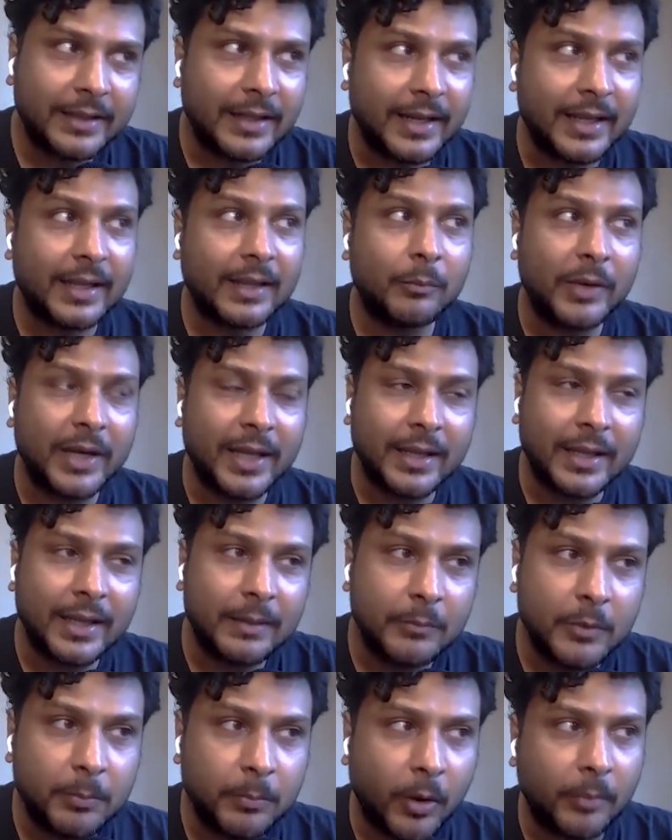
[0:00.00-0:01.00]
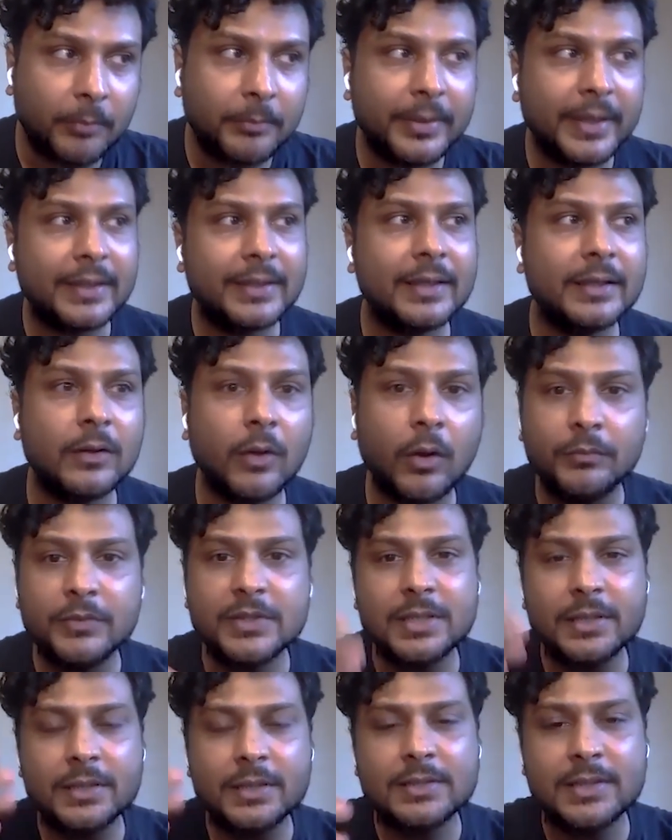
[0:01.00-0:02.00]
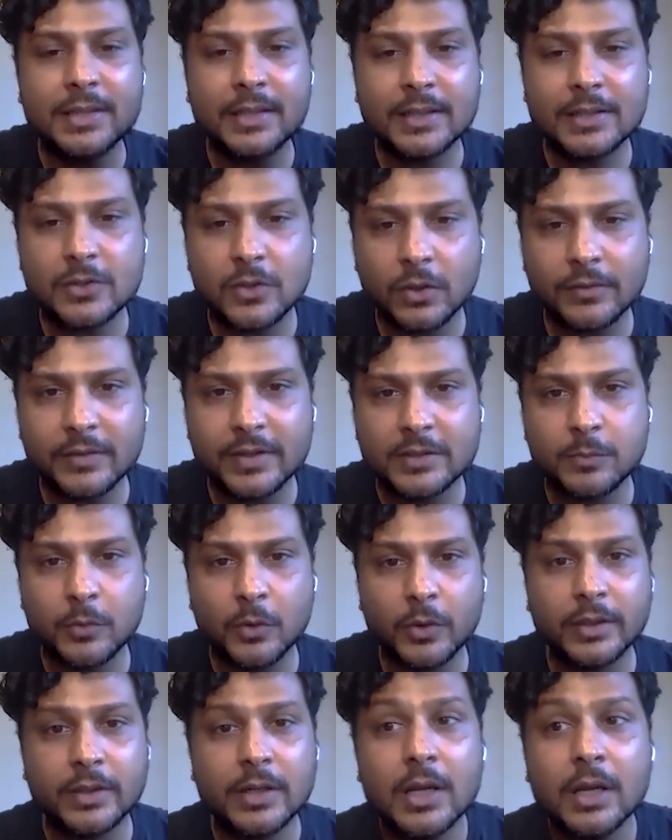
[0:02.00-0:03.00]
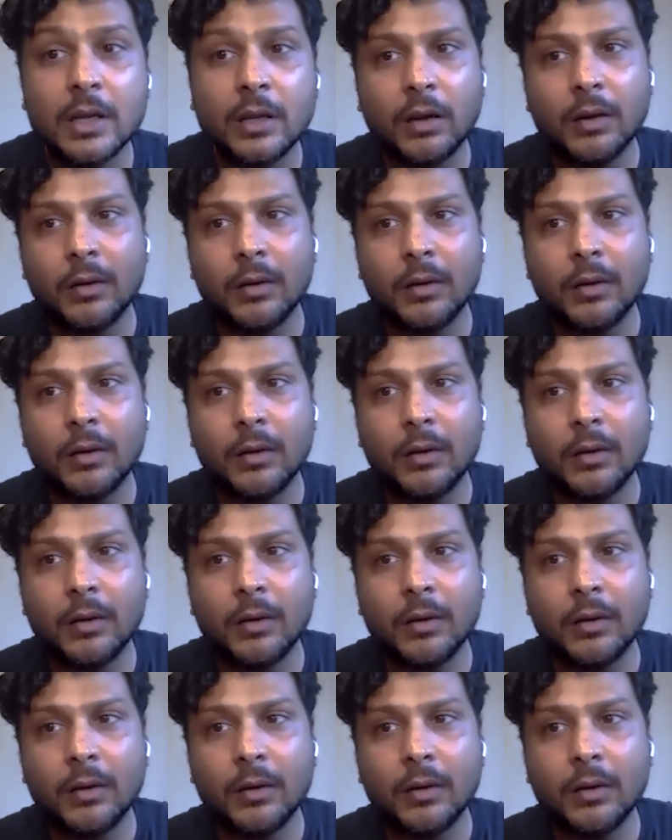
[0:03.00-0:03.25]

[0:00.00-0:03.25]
Then I, when I came to Bombay, then obviously the scene had sort of exploded.